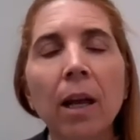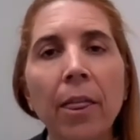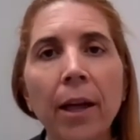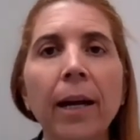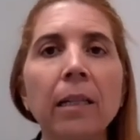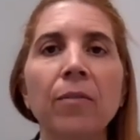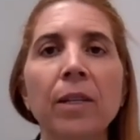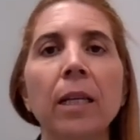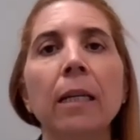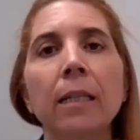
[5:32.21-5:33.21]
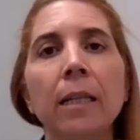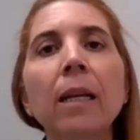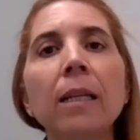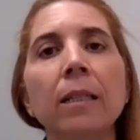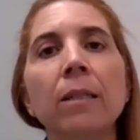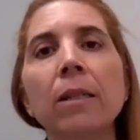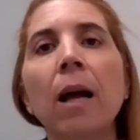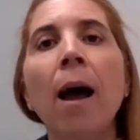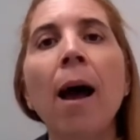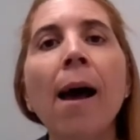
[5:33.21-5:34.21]
that artificial intelligence
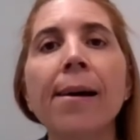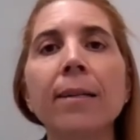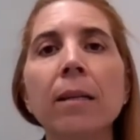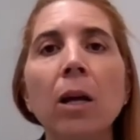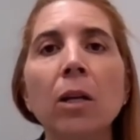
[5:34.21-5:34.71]
has